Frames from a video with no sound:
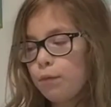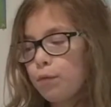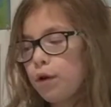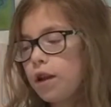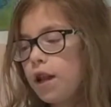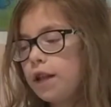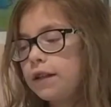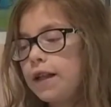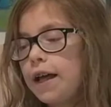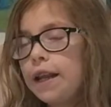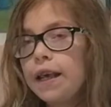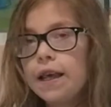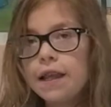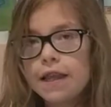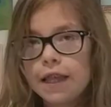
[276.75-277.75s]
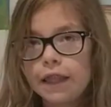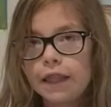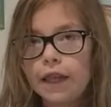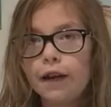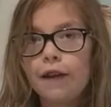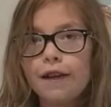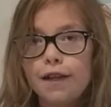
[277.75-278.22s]
and we're gonna let it
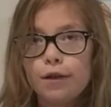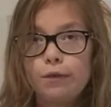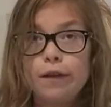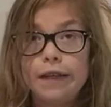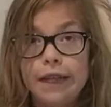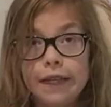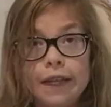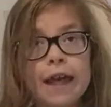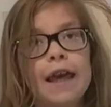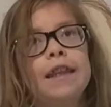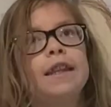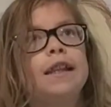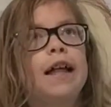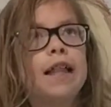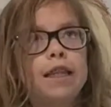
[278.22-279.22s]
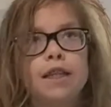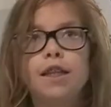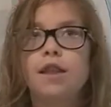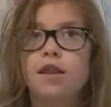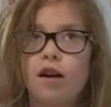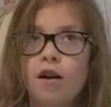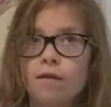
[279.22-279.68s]
sit there until we need it and let it
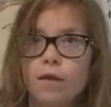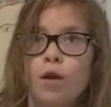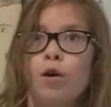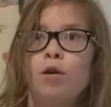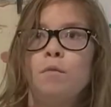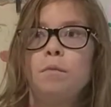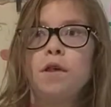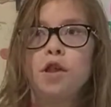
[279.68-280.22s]
dissolve so it'll